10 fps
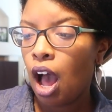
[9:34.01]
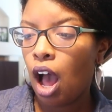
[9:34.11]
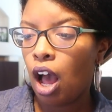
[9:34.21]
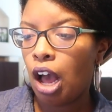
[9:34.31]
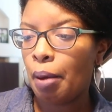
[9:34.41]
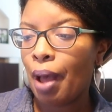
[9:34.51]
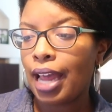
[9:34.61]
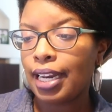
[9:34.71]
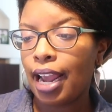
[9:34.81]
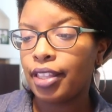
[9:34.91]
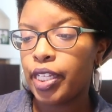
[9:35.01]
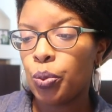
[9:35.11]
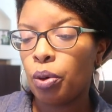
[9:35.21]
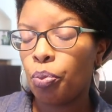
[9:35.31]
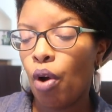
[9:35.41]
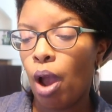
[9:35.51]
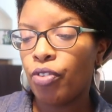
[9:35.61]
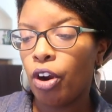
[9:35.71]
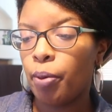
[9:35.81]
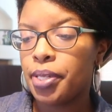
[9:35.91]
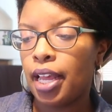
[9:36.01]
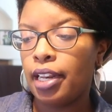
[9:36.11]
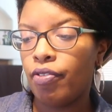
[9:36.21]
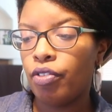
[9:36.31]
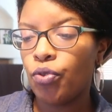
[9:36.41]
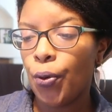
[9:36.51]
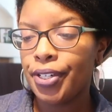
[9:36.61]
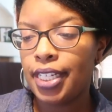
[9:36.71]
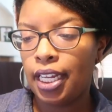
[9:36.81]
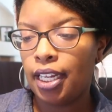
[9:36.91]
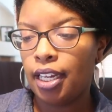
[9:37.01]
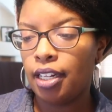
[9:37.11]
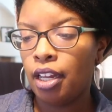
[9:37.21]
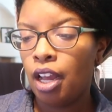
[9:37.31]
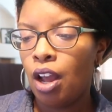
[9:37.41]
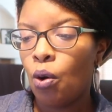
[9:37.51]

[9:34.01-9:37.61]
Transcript: I like this one, Proverbs 11:14,